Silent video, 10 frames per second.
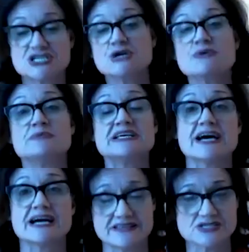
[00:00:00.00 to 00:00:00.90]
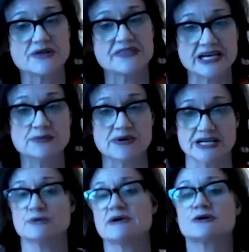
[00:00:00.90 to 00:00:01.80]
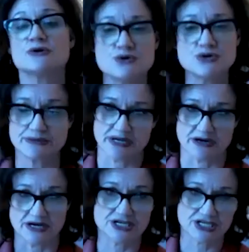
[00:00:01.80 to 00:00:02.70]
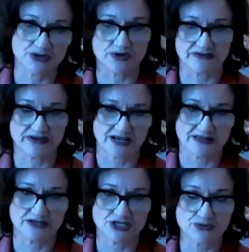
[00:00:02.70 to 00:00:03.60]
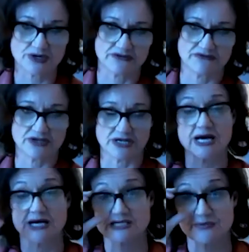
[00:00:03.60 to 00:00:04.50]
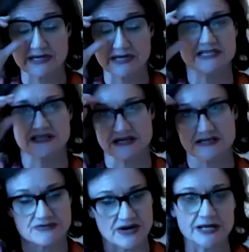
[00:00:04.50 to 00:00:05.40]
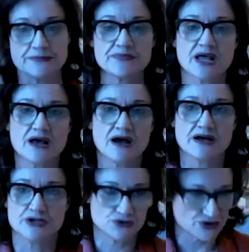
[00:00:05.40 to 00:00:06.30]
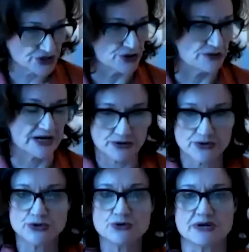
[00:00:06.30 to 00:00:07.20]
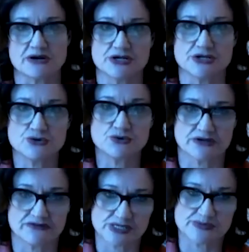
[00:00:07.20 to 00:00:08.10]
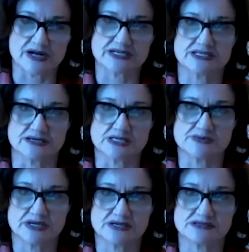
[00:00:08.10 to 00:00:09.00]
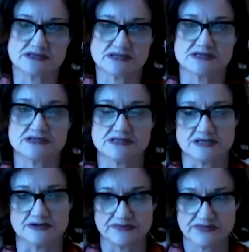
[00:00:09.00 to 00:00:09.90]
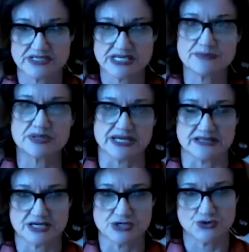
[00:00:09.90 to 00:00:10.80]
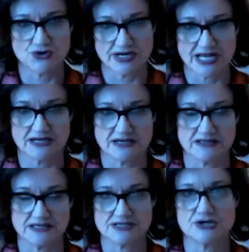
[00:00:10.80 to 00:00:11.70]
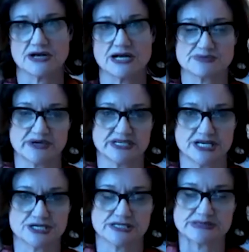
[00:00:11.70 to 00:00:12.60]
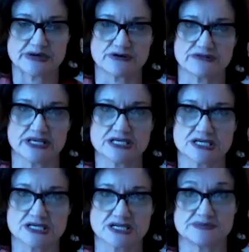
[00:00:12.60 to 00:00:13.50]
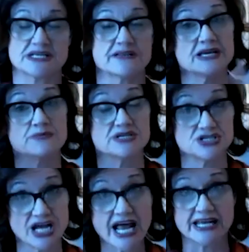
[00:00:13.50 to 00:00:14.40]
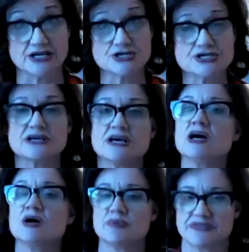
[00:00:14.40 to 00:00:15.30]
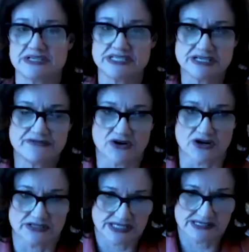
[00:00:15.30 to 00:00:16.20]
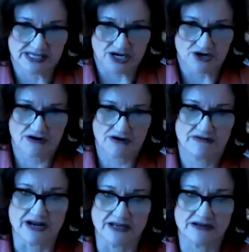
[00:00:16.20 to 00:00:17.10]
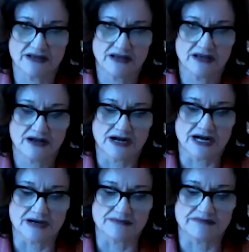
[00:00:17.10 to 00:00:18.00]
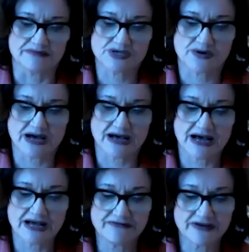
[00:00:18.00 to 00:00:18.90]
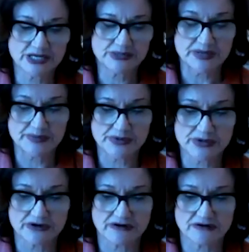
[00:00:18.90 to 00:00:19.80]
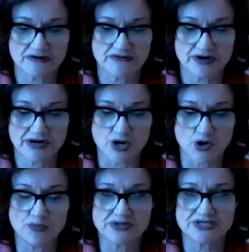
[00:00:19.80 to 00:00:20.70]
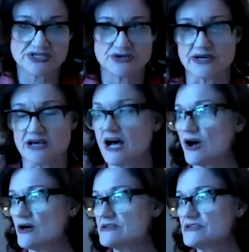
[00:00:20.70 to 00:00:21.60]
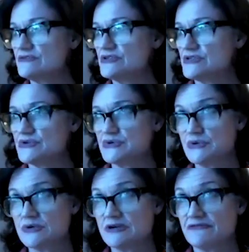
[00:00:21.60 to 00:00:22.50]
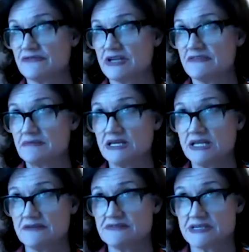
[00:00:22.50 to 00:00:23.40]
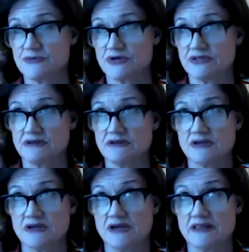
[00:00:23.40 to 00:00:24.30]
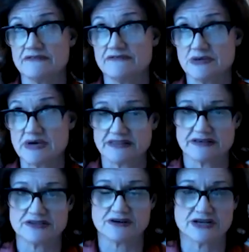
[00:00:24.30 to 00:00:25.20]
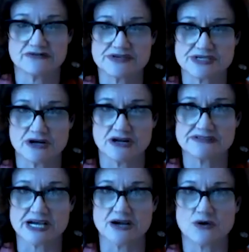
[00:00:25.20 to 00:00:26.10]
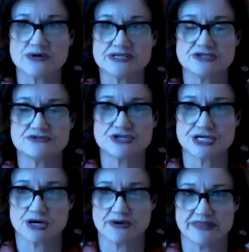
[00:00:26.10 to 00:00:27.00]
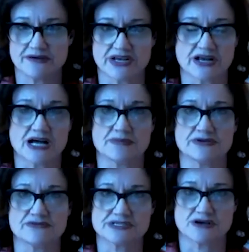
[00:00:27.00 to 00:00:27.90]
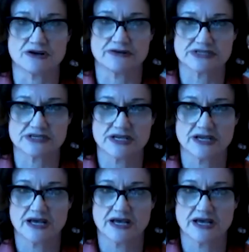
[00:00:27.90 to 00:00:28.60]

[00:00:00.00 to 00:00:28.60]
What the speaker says: And she would be like this with anybody, no matter who she married, she would have expressed this, right? You too, no matter who you married, you would have expressed this because this is the template that you created. These are your expectations about relationships. Now they can be changed, but the default is there, right? So I find people are very open to it. I also do, if I'm going to give someone the feedback that they're unresolved, I always do share with them that I'm unresolved.